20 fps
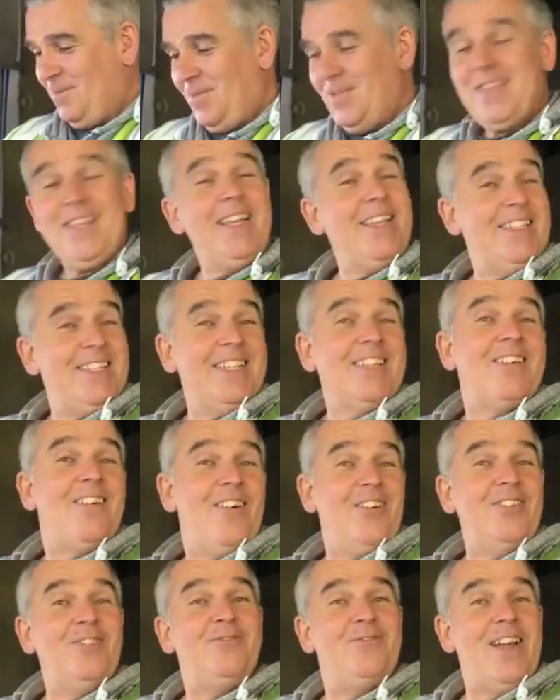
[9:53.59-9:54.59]
But these are the
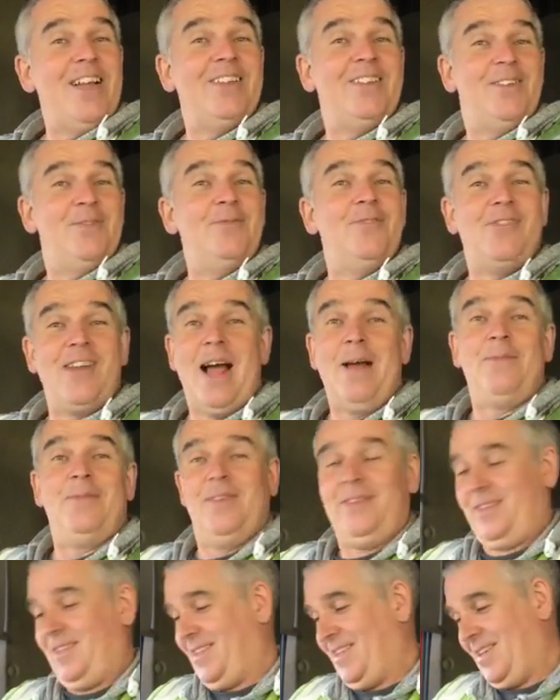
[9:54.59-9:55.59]
kind of random crap
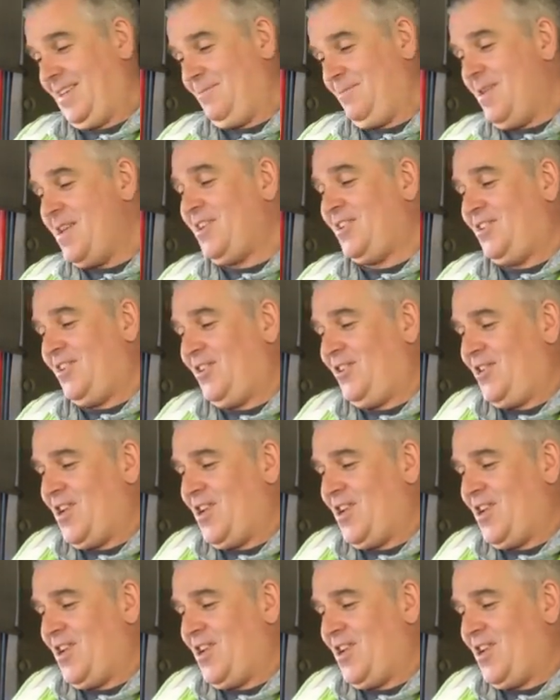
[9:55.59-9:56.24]
that Mr.